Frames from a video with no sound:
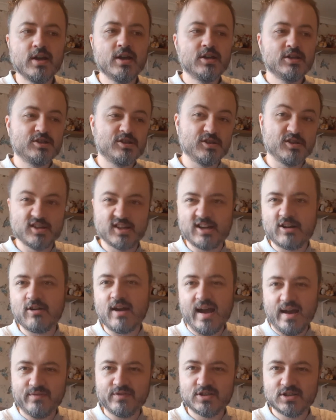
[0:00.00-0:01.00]
So the
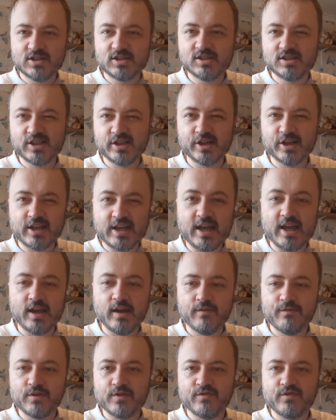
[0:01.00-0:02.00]
craft is considered
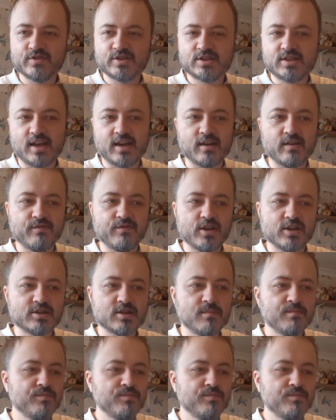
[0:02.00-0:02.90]
gear for the sake of this.